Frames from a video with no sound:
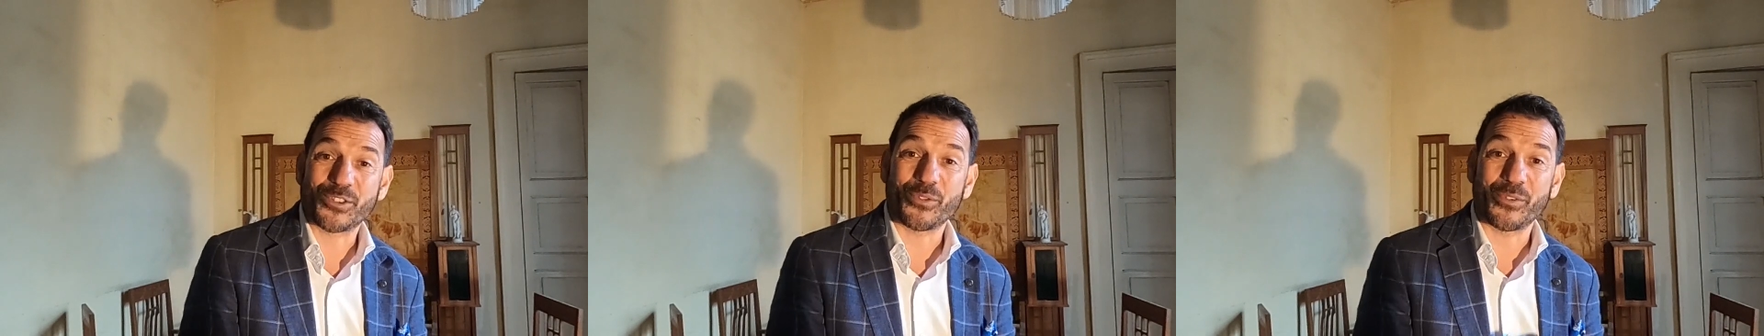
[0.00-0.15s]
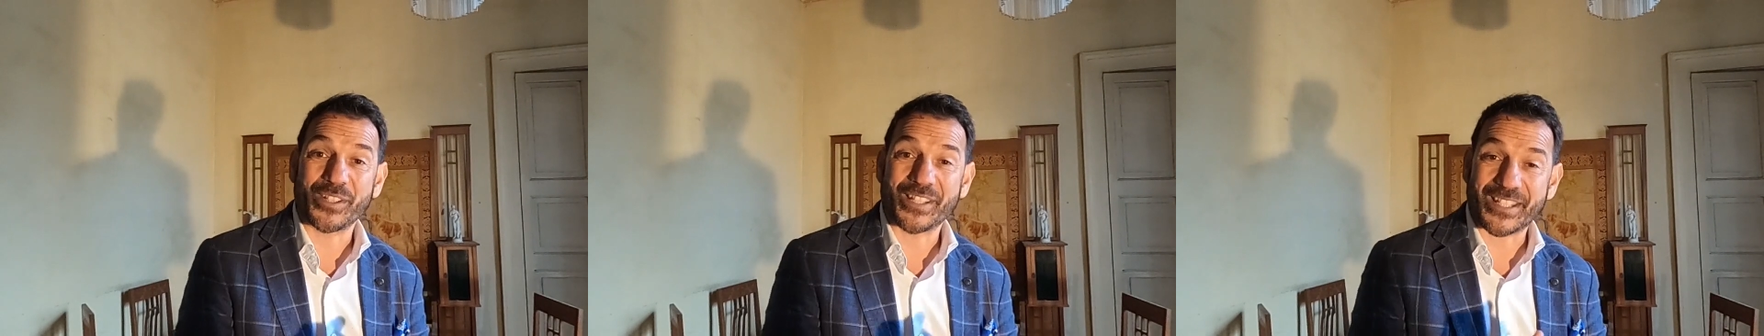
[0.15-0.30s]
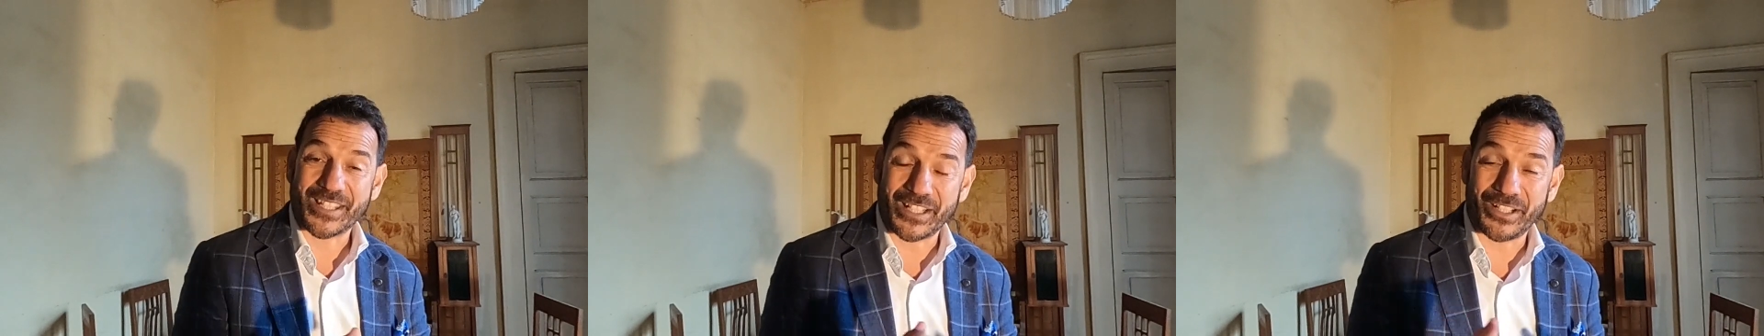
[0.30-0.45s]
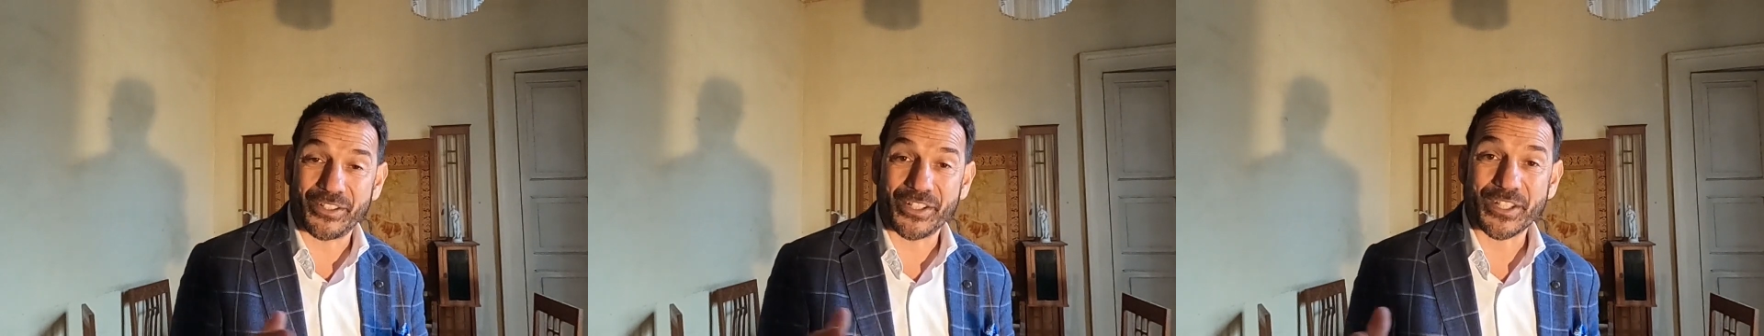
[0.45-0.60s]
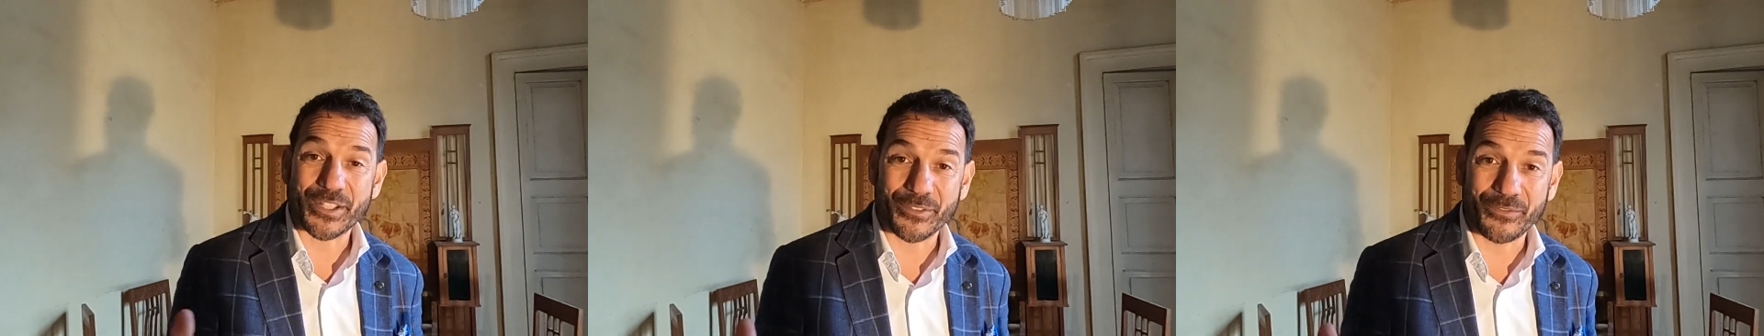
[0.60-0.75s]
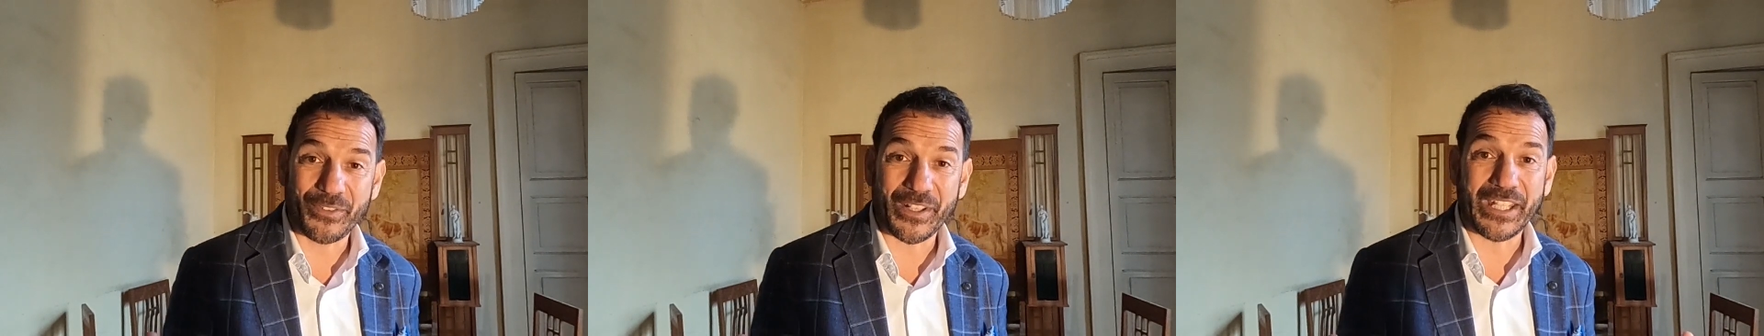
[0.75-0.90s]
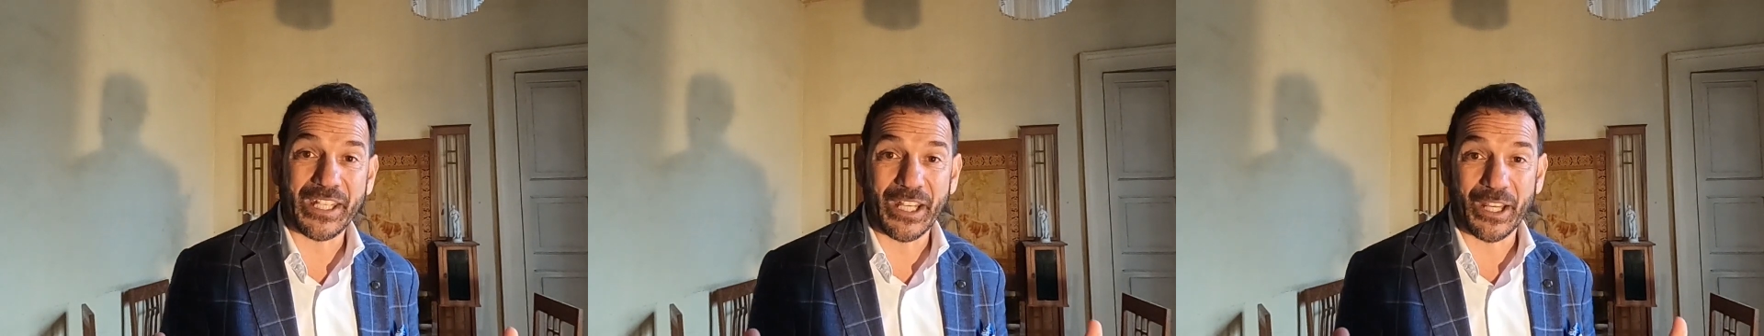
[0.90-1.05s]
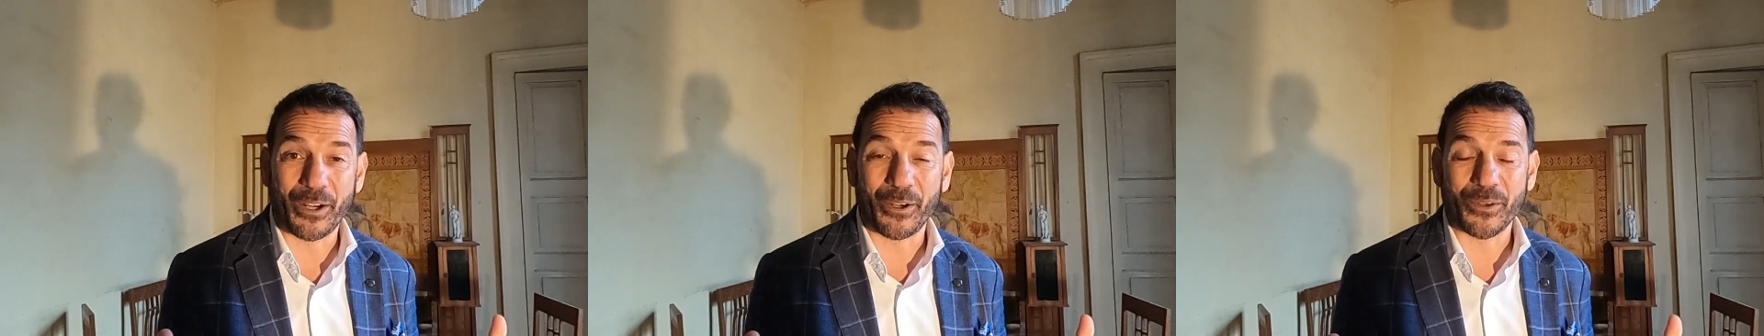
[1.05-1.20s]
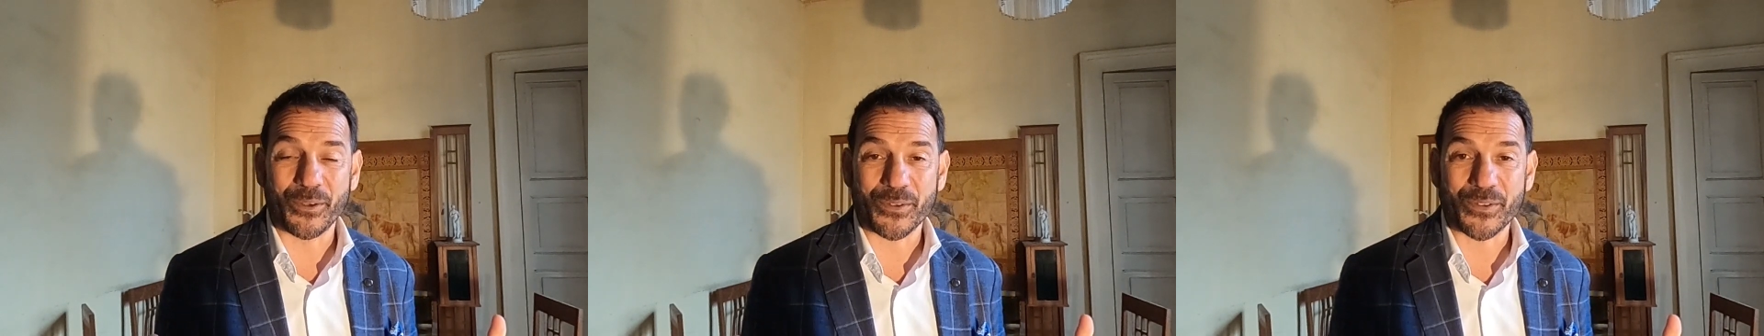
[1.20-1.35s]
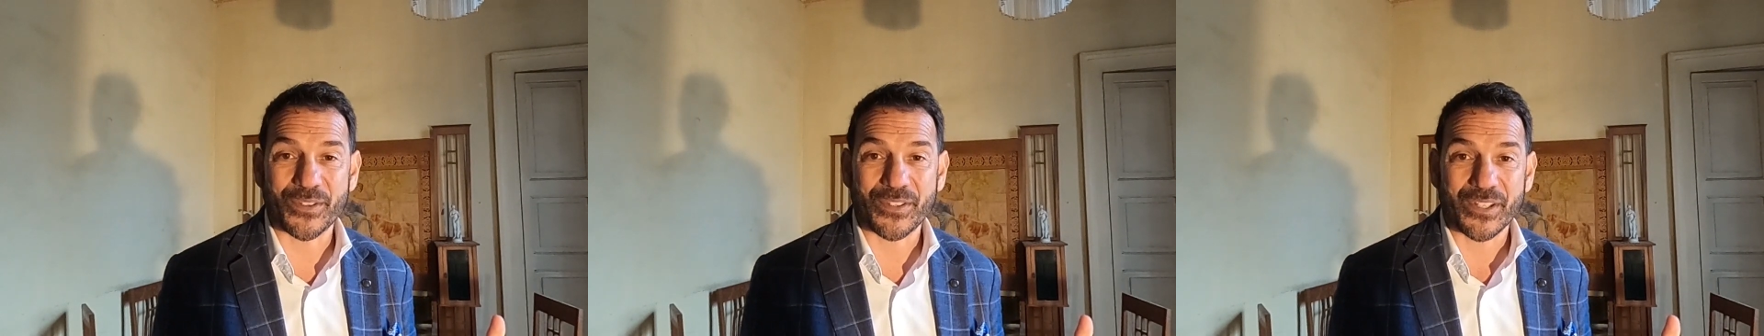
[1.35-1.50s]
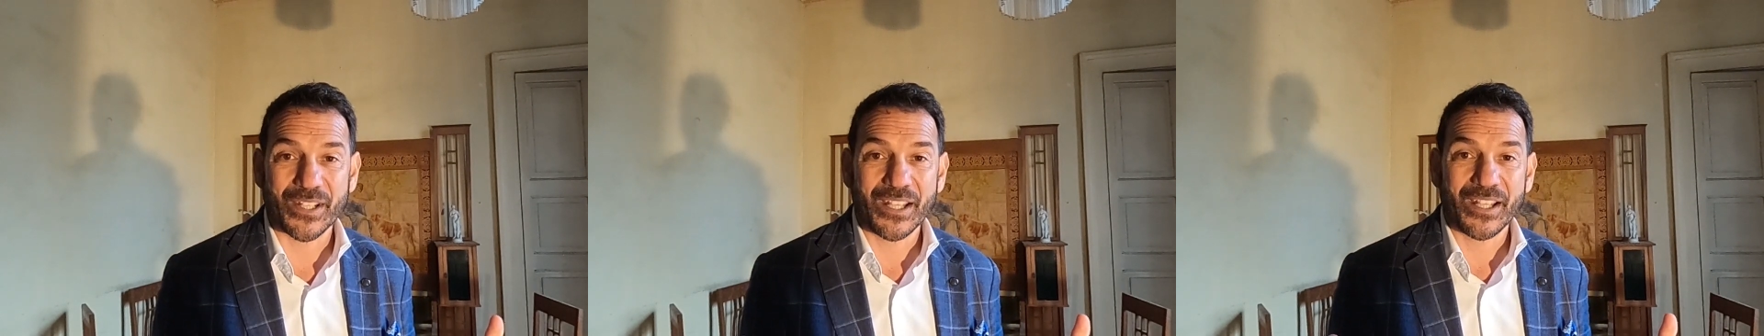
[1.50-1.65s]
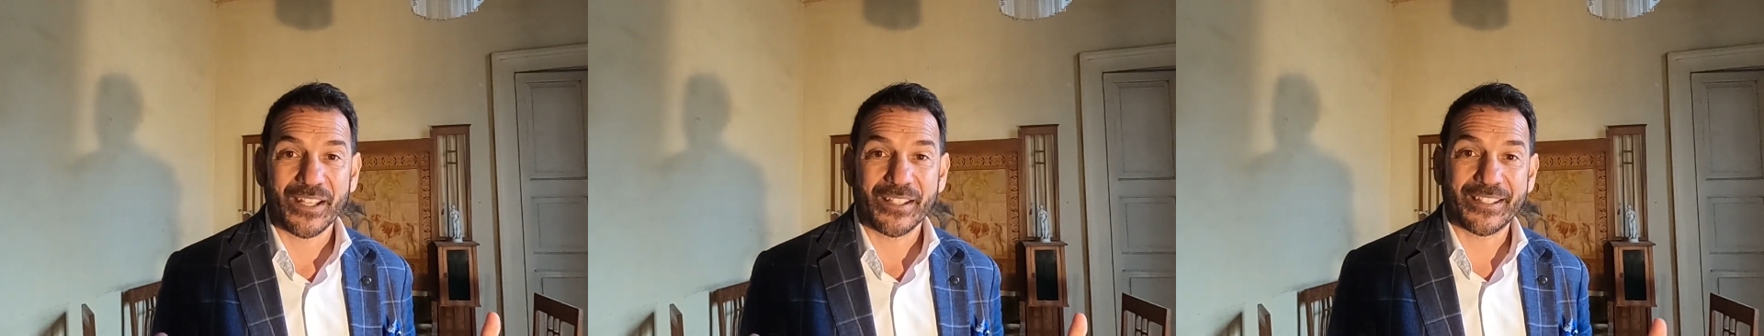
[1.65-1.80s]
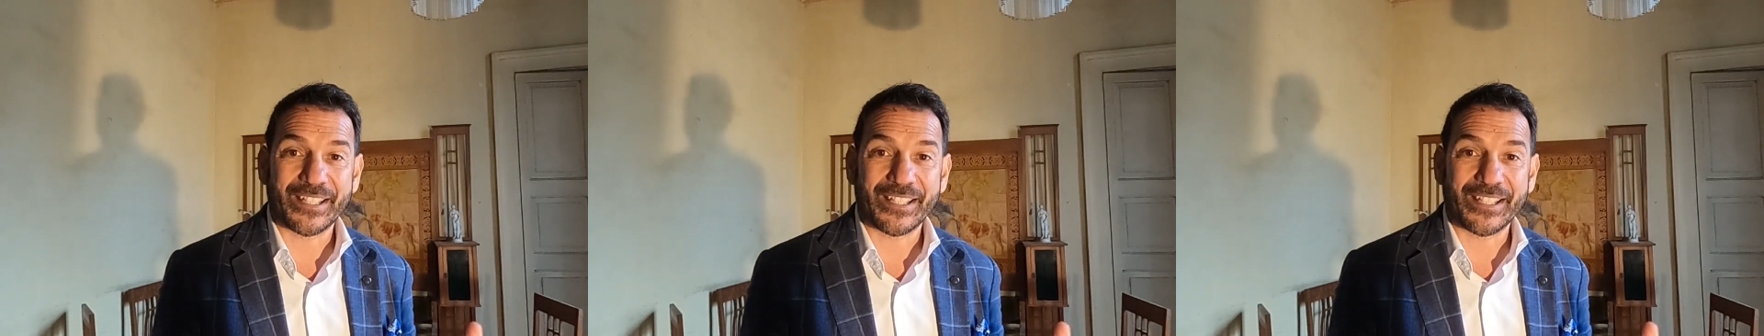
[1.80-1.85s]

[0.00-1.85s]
to a series of videos